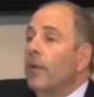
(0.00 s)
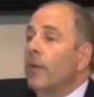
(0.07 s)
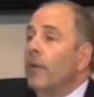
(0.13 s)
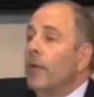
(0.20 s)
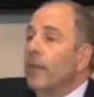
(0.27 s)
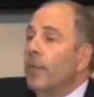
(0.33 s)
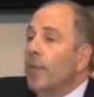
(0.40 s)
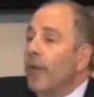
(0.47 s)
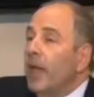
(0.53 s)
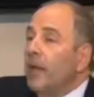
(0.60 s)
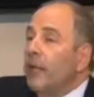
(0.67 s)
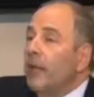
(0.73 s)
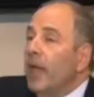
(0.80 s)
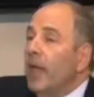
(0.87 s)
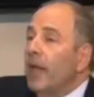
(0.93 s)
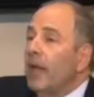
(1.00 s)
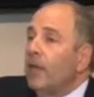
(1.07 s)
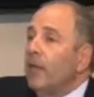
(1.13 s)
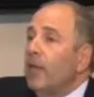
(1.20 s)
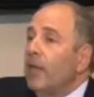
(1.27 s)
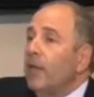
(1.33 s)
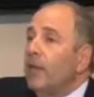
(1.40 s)
if a patient
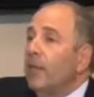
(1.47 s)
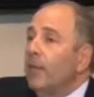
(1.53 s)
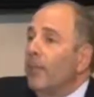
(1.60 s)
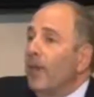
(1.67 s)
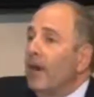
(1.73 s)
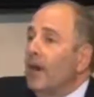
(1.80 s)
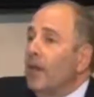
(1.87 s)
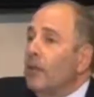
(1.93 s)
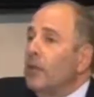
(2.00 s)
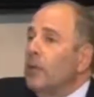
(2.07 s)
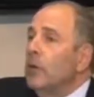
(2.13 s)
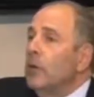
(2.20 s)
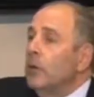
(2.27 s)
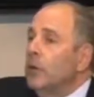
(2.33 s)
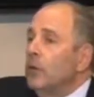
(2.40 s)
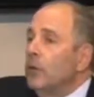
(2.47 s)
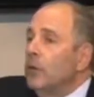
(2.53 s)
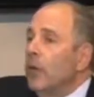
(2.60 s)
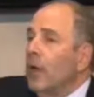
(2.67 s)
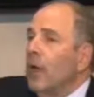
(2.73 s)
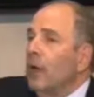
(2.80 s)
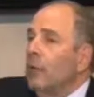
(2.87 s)
has a
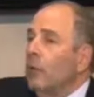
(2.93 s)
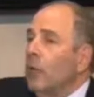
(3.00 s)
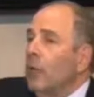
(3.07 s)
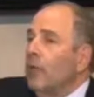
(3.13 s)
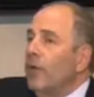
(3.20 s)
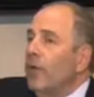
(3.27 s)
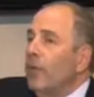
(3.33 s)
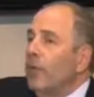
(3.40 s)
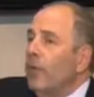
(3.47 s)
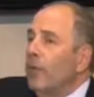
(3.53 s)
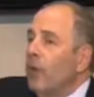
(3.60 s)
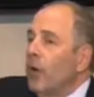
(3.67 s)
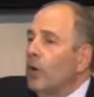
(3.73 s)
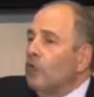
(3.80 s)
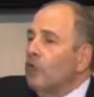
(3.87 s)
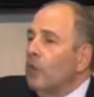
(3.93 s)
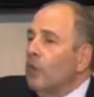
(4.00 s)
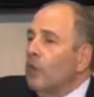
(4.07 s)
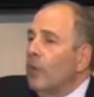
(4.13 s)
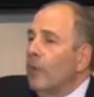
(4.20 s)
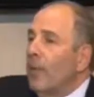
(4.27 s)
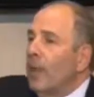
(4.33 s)
more of a marginal
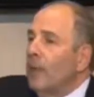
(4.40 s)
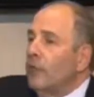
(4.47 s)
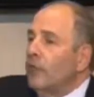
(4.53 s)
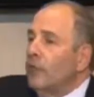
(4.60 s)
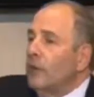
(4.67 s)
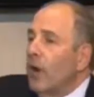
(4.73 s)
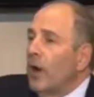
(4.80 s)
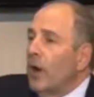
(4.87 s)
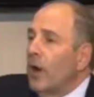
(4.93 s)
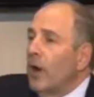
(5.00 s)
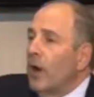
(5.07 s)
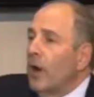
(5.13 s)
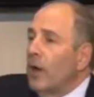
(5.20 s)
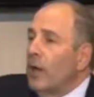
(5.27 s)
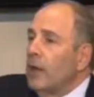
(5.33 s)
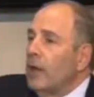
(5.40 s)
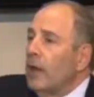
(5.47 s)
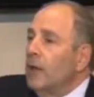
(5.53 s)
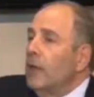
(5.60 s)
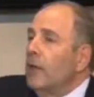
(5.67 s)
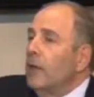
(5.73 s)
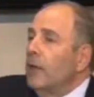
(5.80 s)
to a mild dry eye,
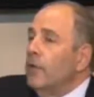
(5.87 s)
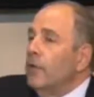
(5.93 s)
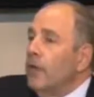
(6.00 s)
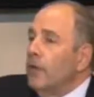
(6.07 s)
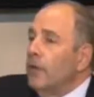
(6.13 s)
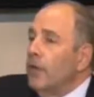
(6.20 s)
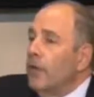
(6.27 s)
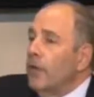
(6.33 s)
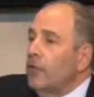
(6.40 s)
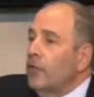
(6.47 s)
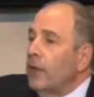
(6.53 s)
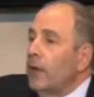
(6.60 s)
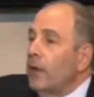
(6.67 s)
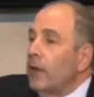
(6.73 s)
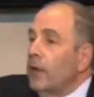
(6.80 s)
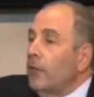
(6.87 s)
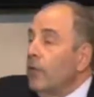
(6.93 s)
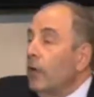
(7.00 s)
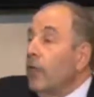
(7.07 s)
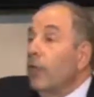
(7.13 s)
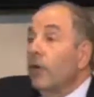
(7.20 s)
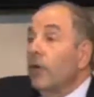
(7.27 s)
the success rate is
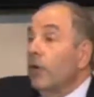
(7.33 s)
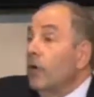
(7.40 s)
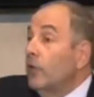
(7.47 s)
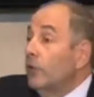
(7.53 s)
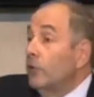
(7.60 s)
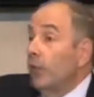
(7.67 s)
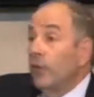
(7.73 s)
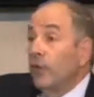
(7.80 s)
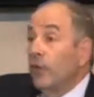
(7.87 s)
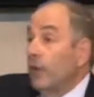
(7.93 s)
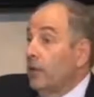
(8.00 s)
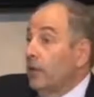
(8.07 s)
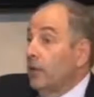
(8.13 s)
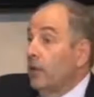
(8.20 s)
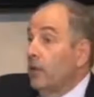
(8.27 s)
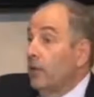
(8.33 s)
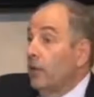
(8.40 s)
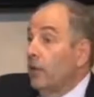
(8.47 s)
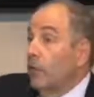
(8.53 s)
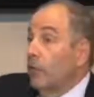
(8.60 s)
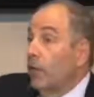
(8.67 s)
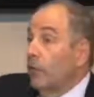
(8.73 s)
almost 100% for those